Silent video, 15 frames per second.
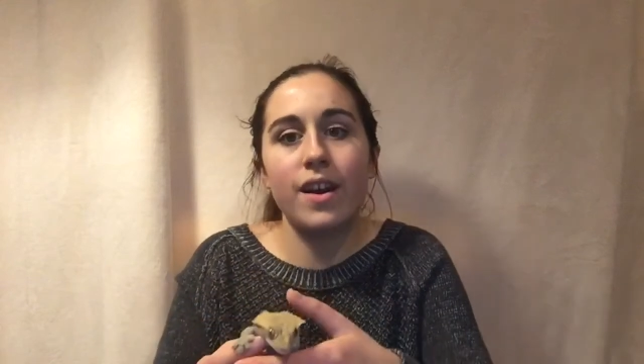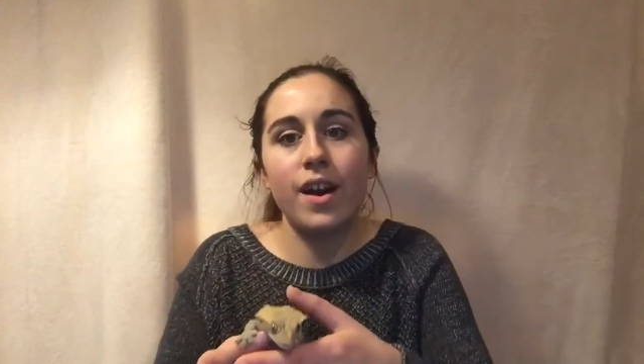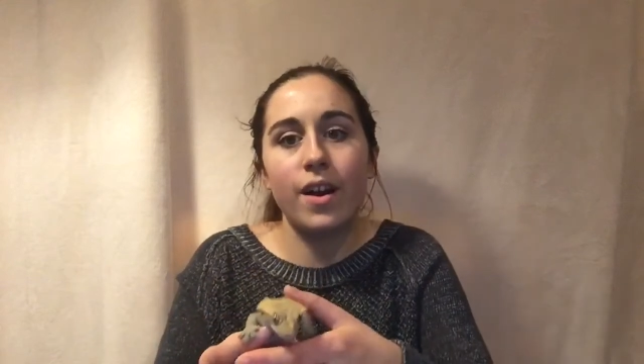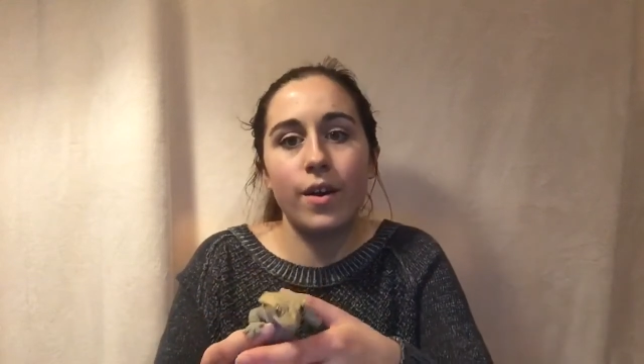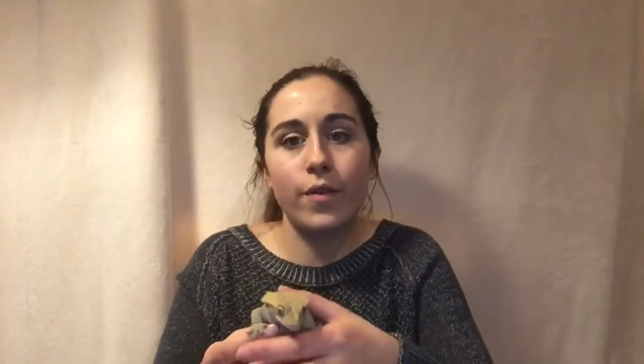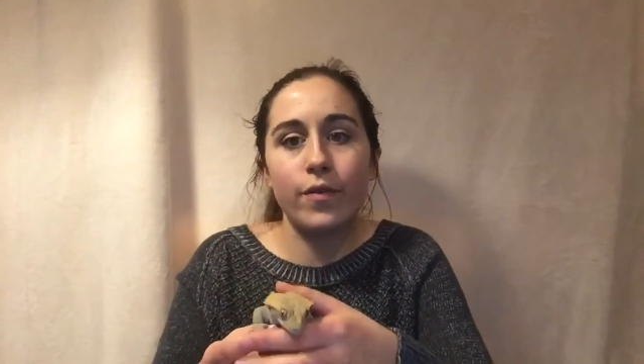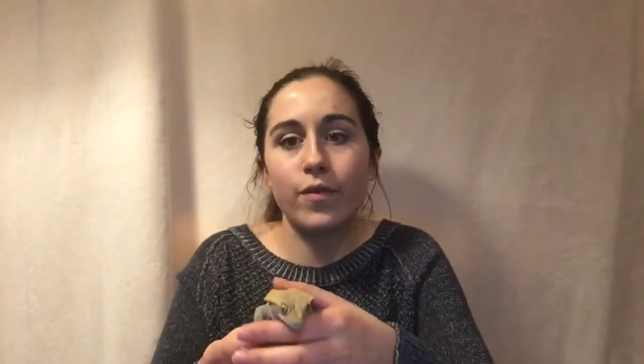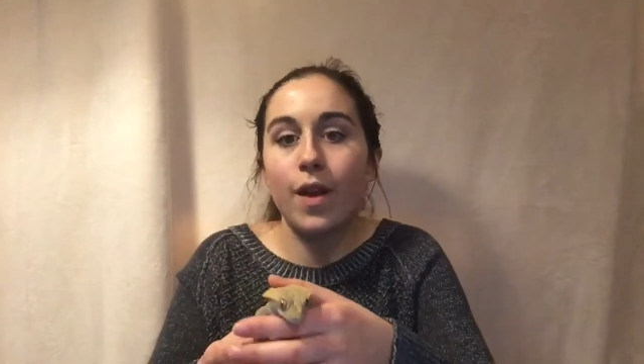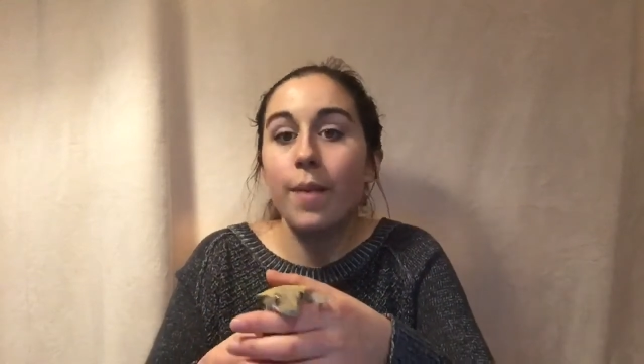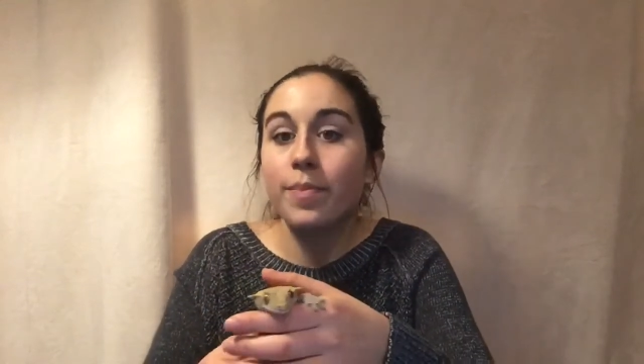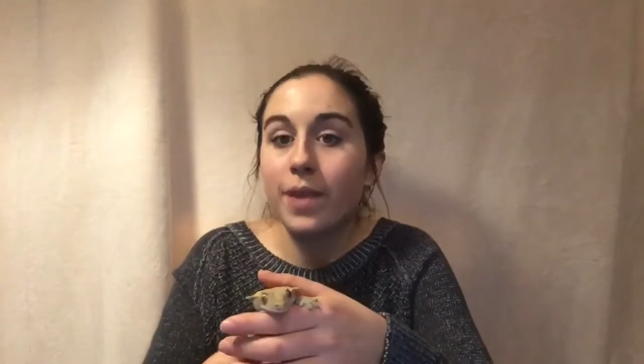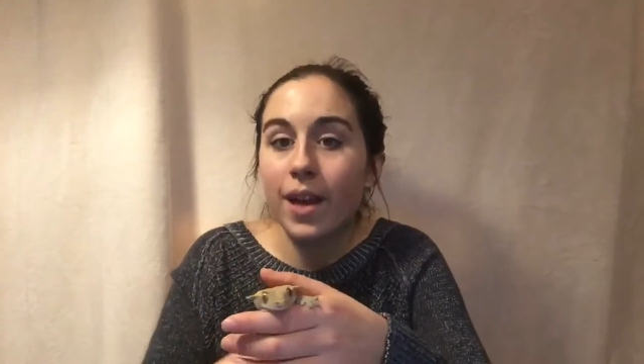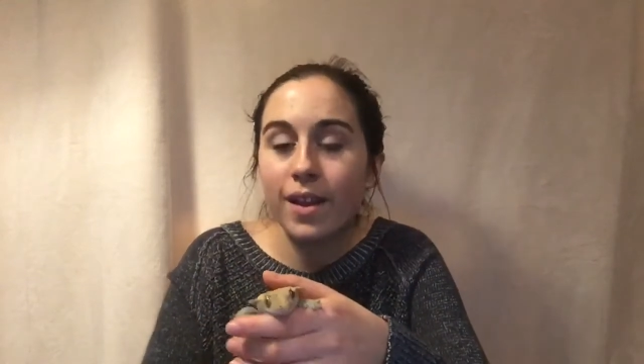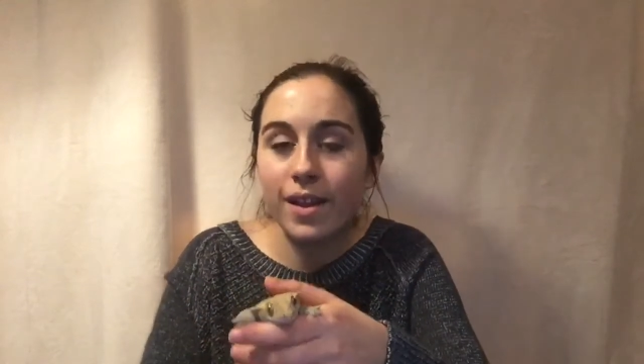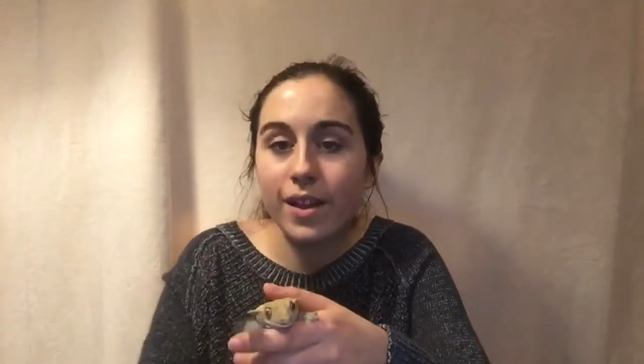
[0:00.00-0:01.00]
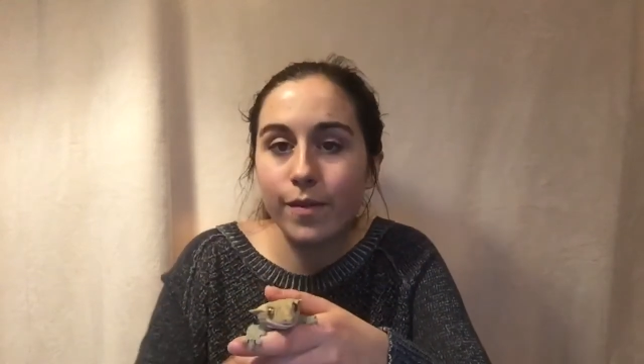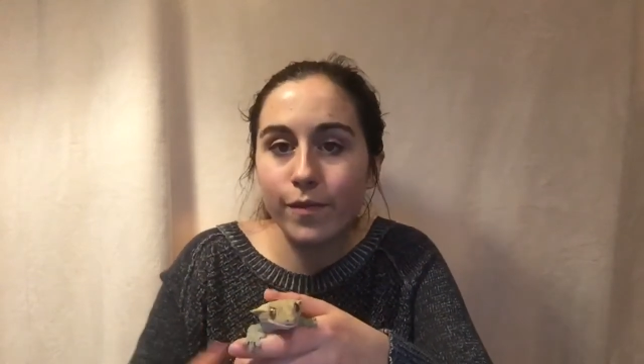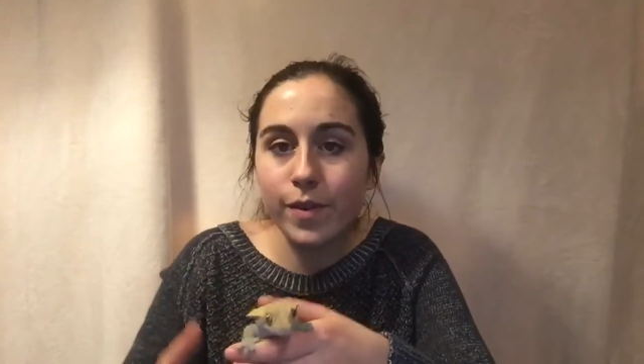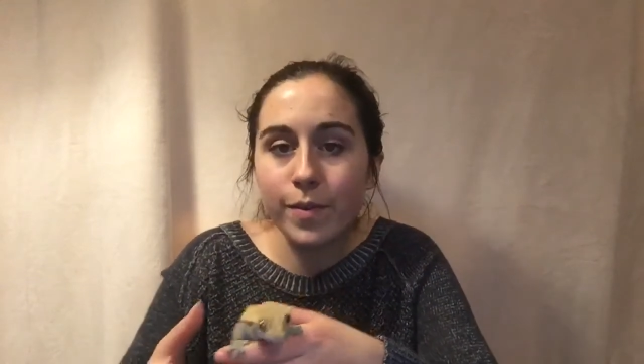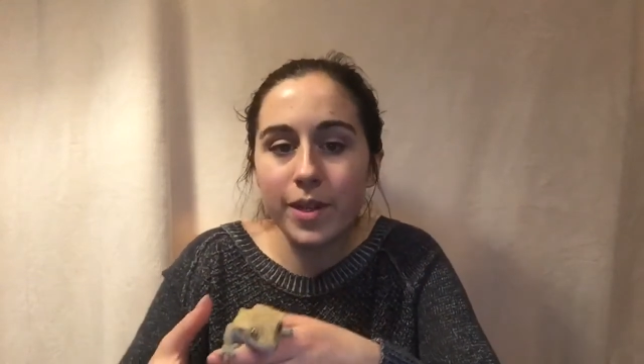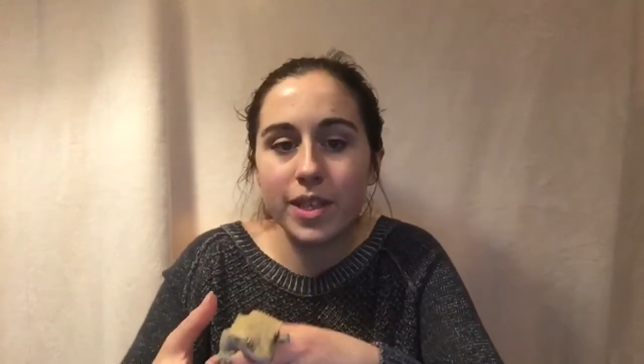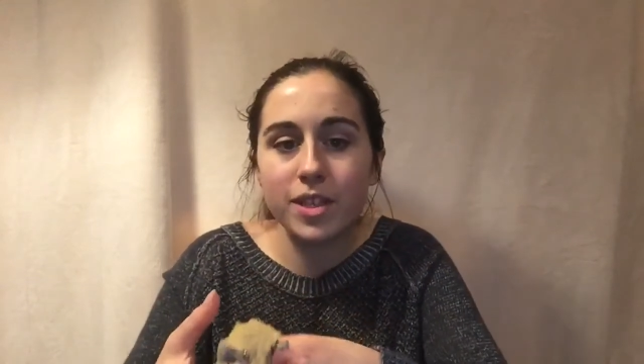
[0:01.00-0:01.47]
of reptile and
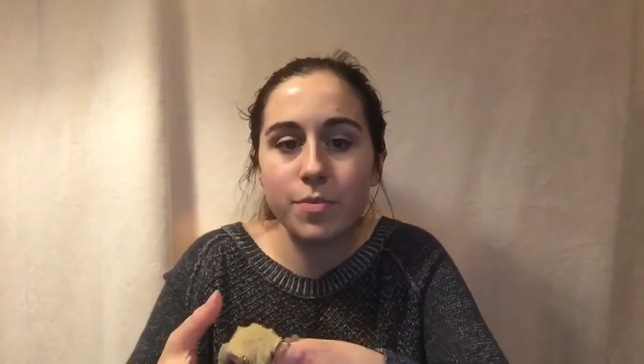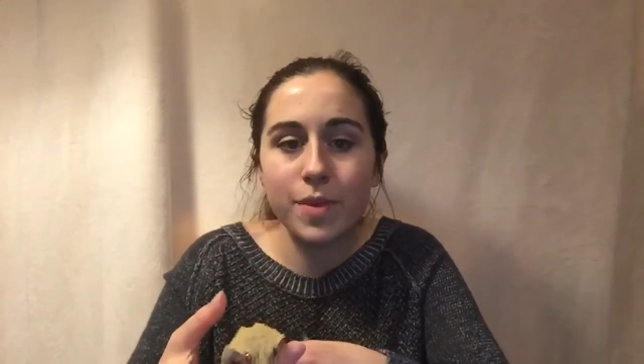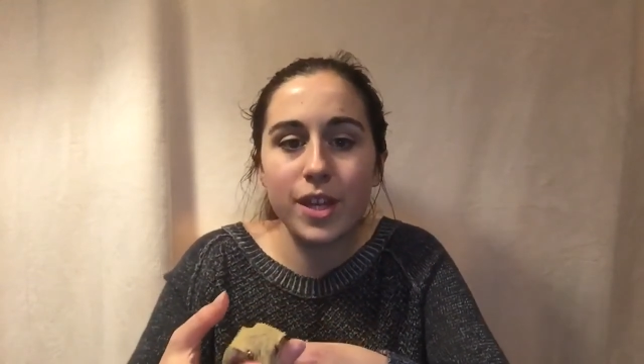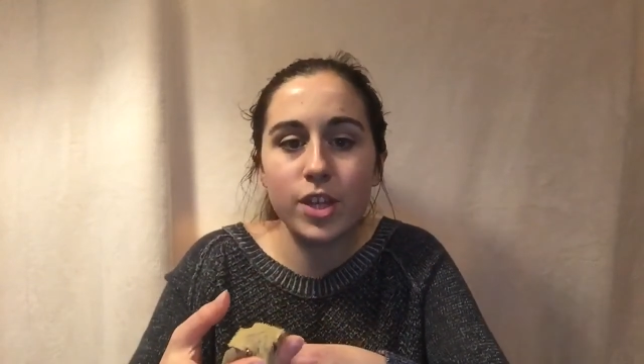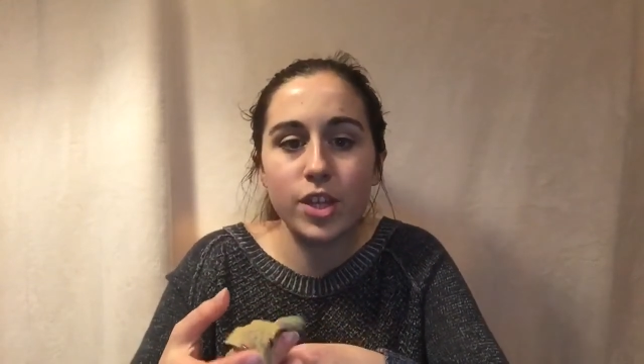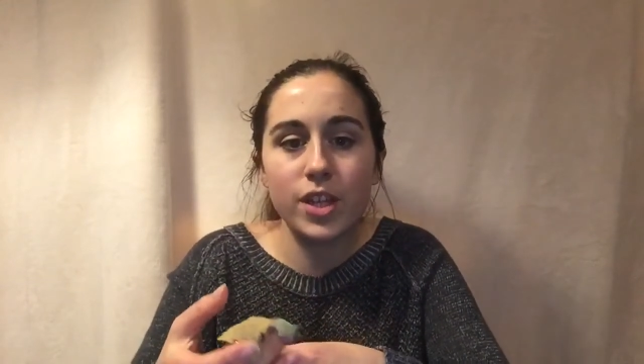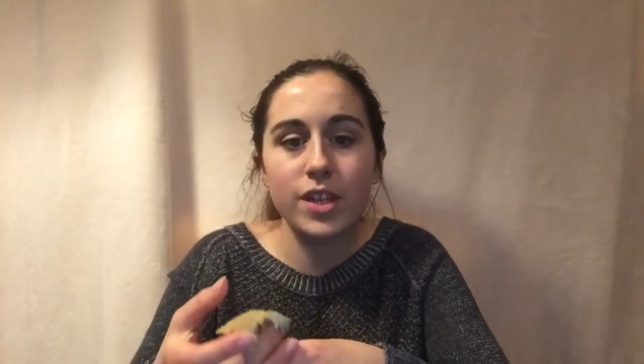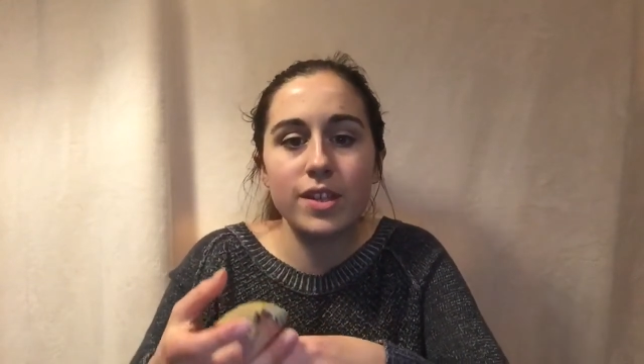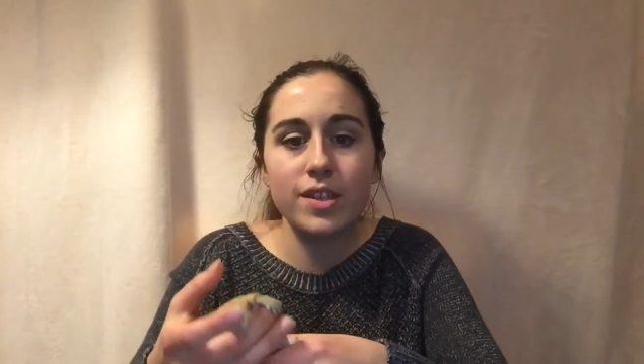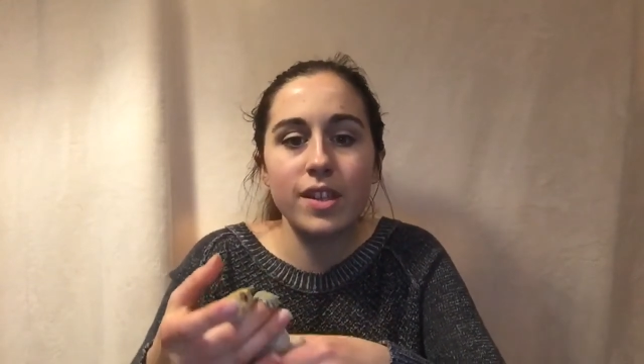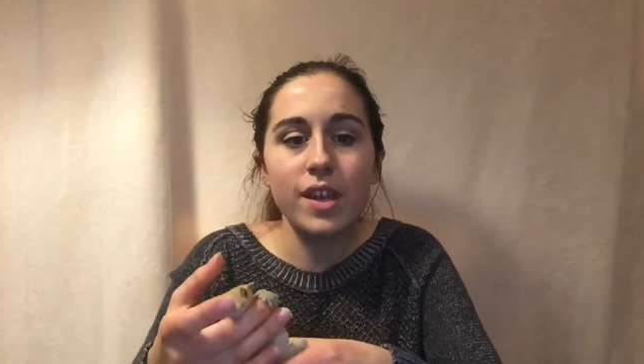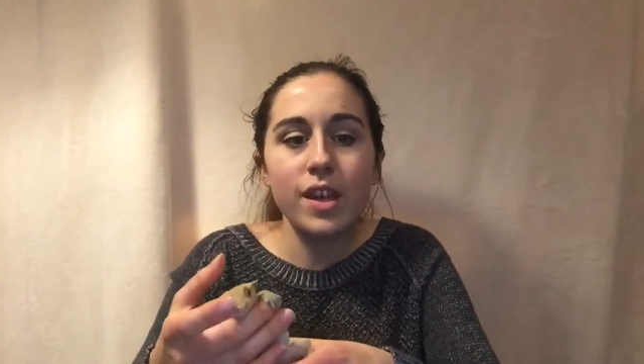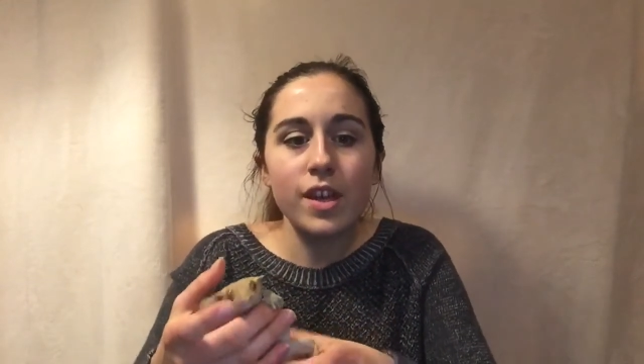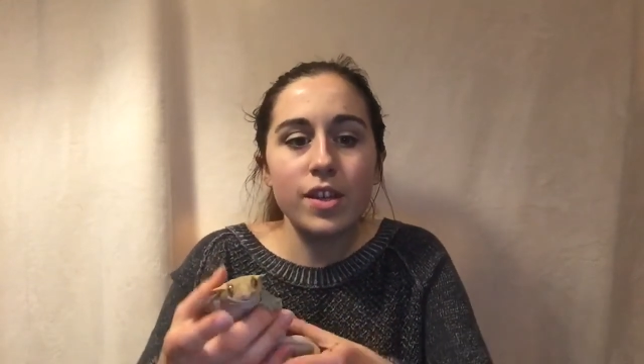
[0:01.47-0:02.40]
amphibian species.